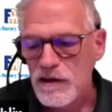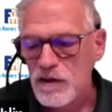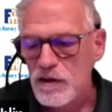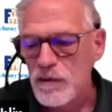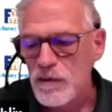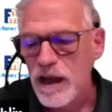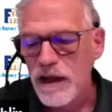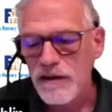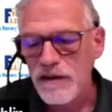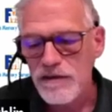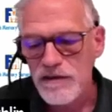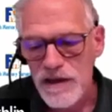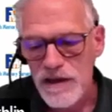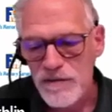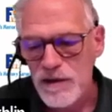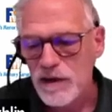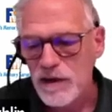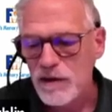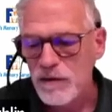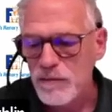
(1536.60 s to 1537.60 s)
to add
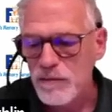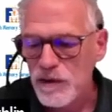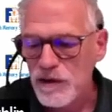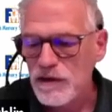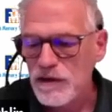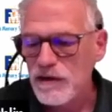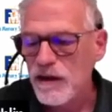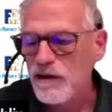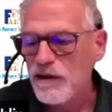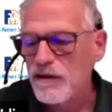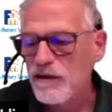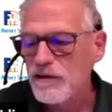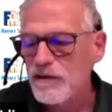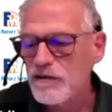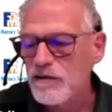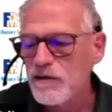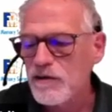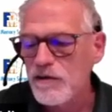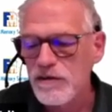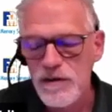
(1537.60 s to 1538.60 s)
$700 million
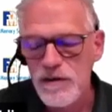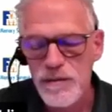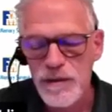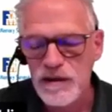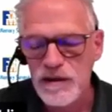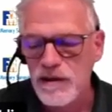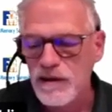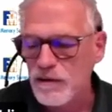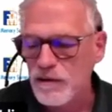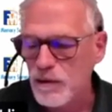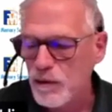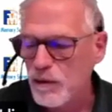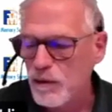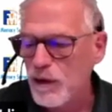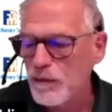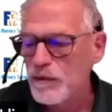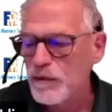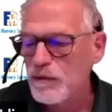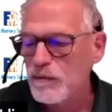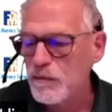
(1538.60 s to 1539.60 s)
to the semiconductor
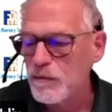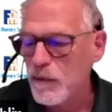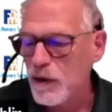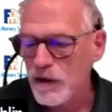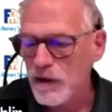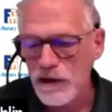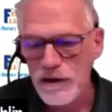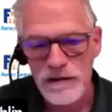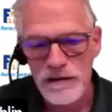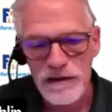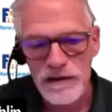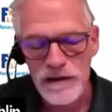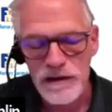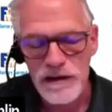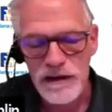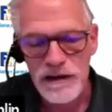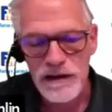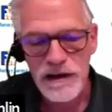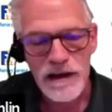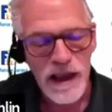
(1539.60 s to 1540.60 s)
equipment market
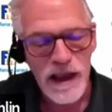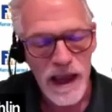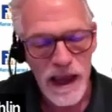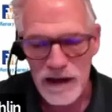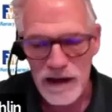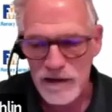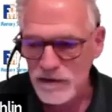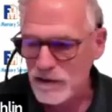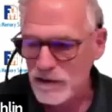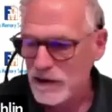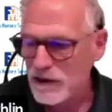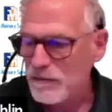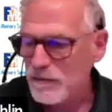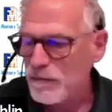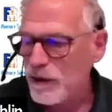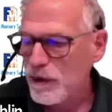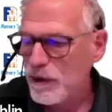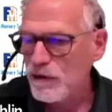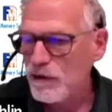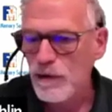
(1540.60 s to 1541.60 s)
annually
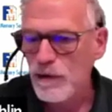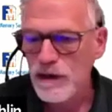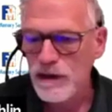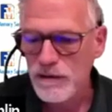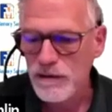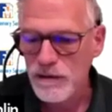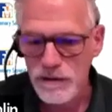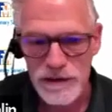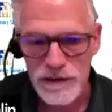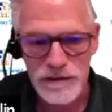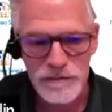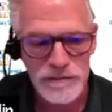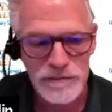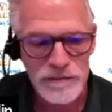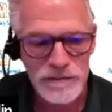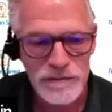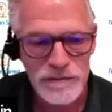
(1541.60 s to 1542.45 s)
by 2030.